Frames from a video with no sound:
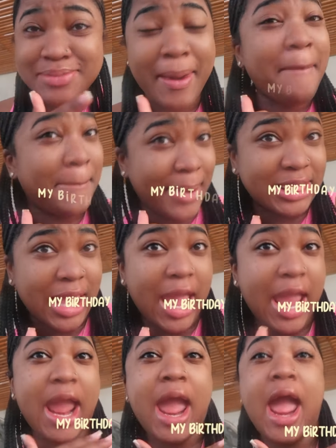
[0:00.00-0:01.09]
It's my
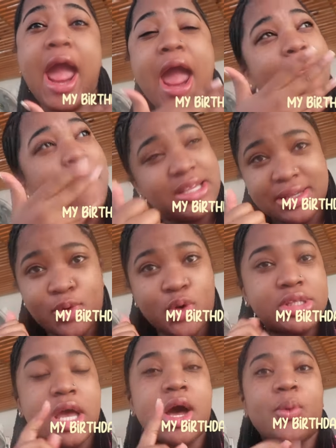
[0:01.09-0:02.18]
birthday. Make some
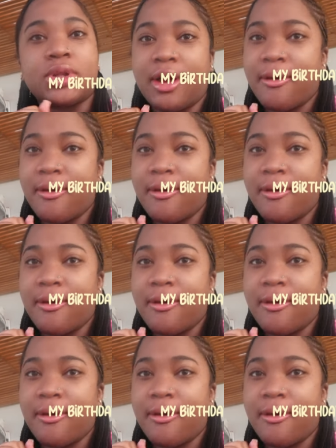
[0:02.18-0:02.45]
more jazz.